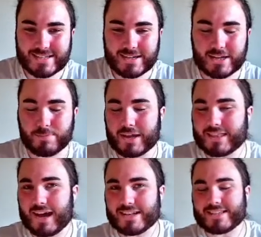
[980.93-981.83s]
He's playing
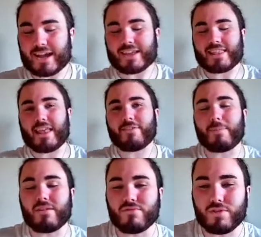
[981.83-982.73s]
that attacking left
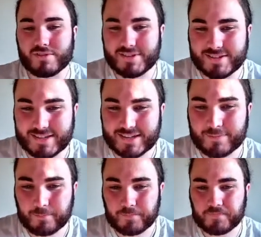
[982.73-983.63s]
back role, isn't he?
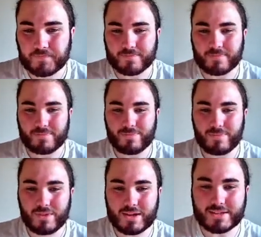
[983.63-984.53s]

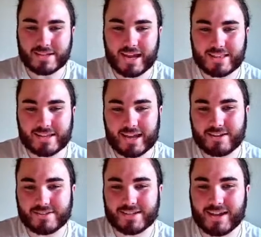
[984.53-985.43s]
He's getting the
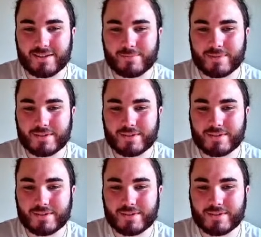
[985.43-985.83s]
game time.